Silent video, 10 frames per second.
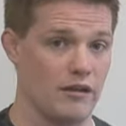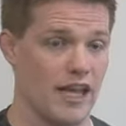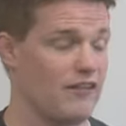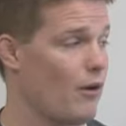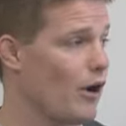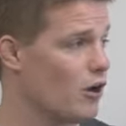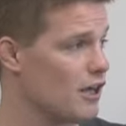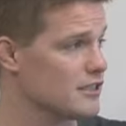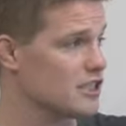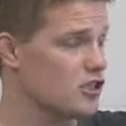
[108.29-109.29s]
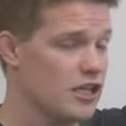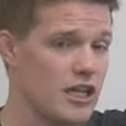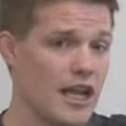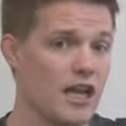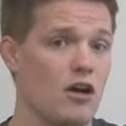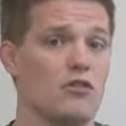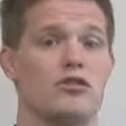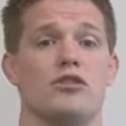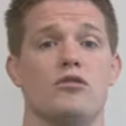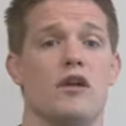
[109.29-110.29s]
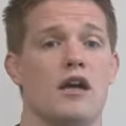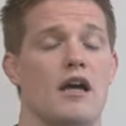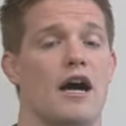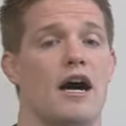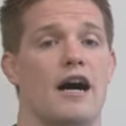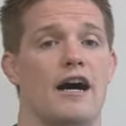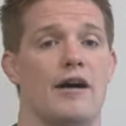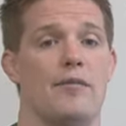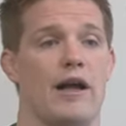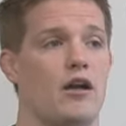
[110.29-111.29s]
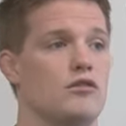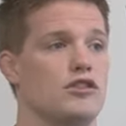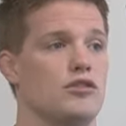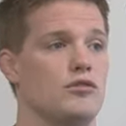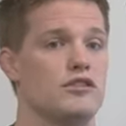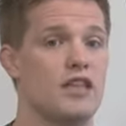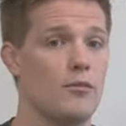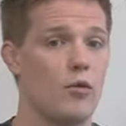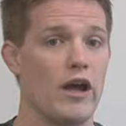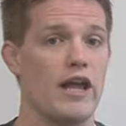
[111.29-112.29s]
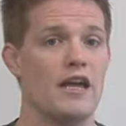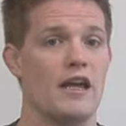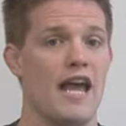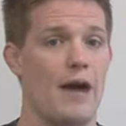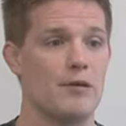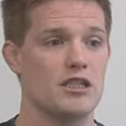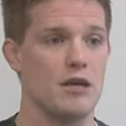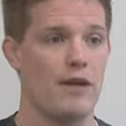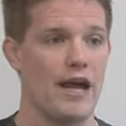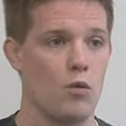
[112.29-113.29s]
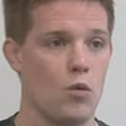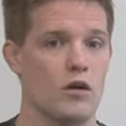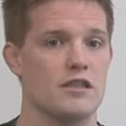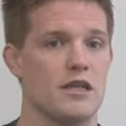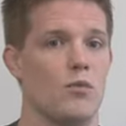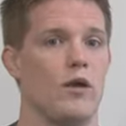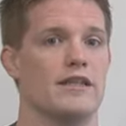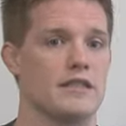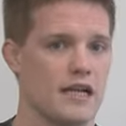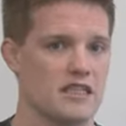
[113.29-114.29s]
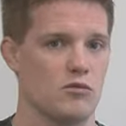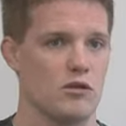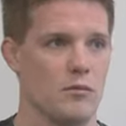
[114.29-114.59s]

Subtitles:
Okay, if I walk across the street and I go to Subway, how much am I worth Subway as a customer?